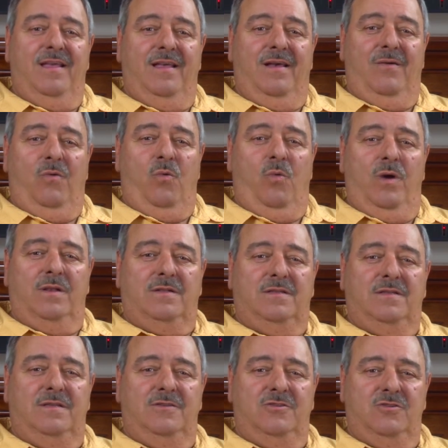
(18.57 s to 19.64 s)

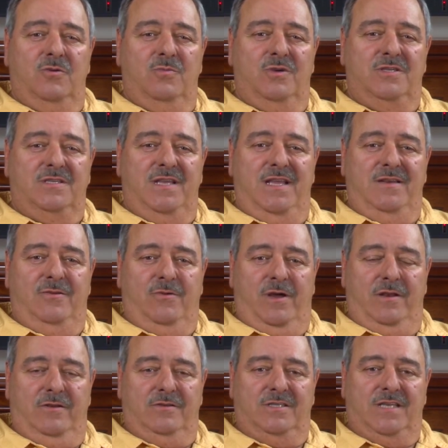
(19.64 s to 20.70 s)
What consumers need to
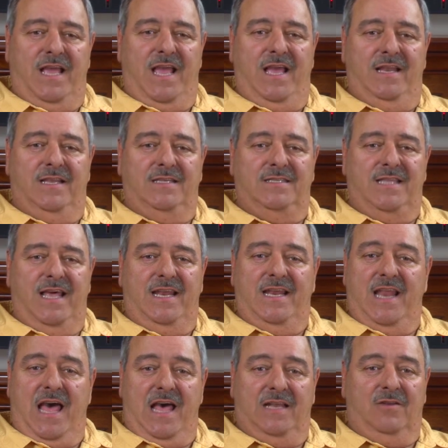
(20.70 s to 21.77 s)
understand is that
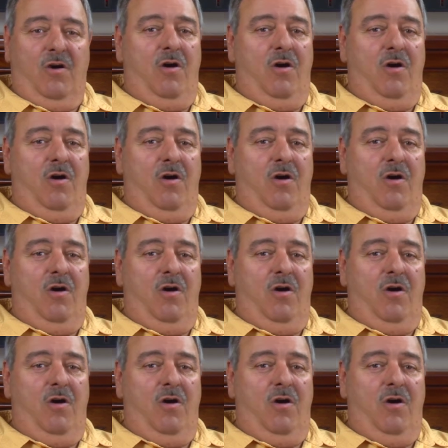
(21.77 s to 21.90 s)
not